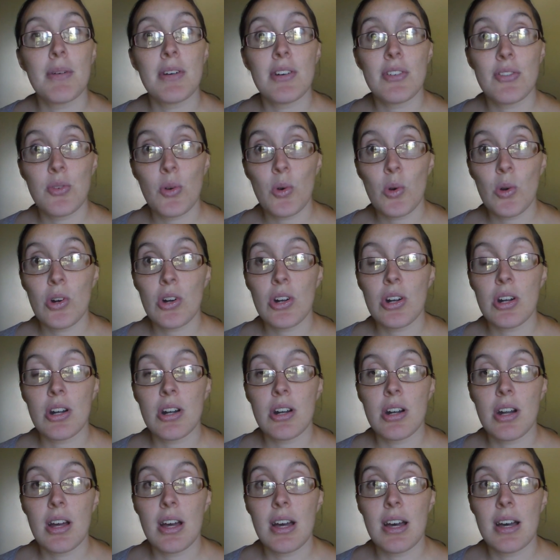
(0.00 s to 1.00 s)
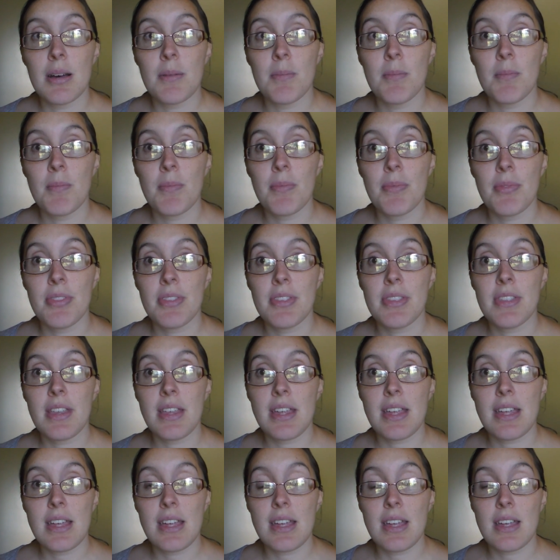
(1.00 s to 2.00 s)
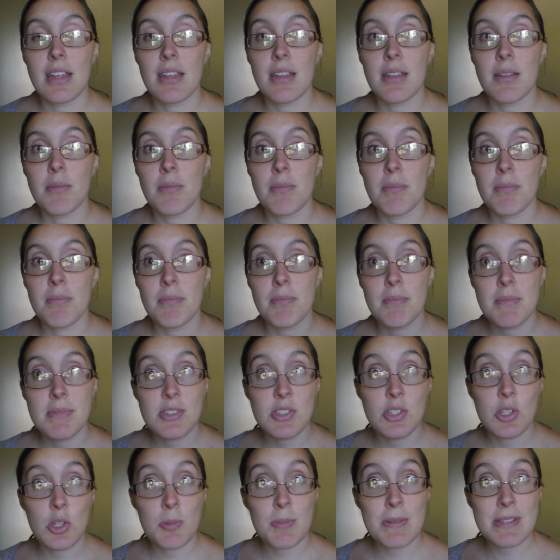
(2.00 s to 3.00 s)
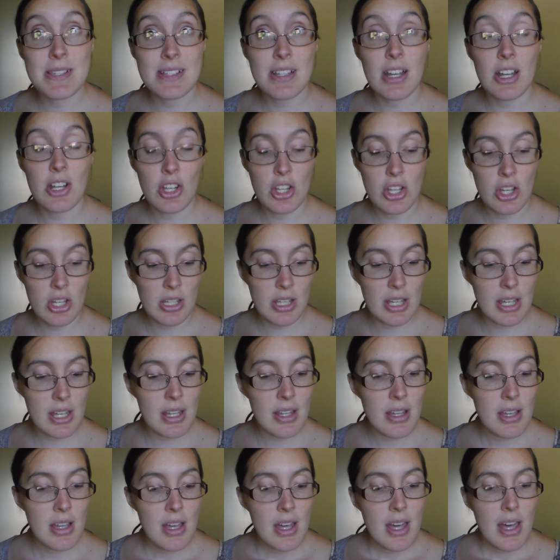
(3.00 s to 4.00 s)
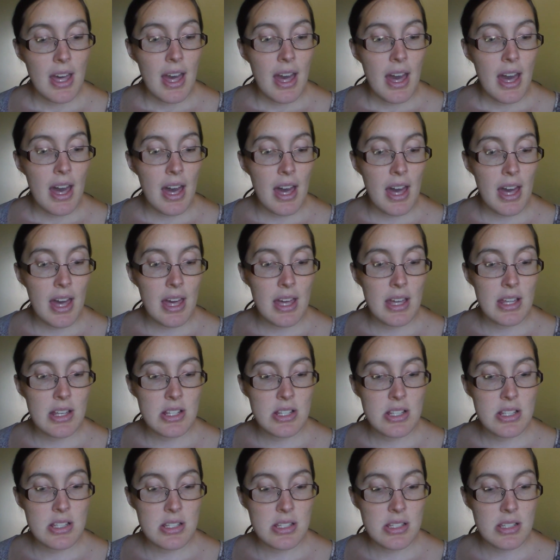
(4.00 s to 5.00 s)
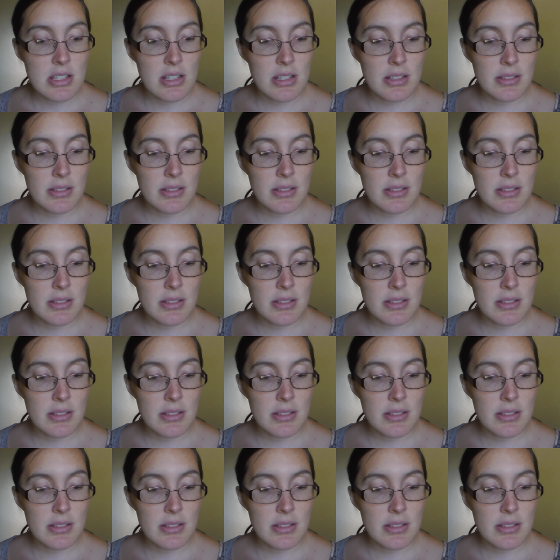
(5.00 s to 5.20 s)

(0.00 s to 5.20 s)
before the soup is done cooking, and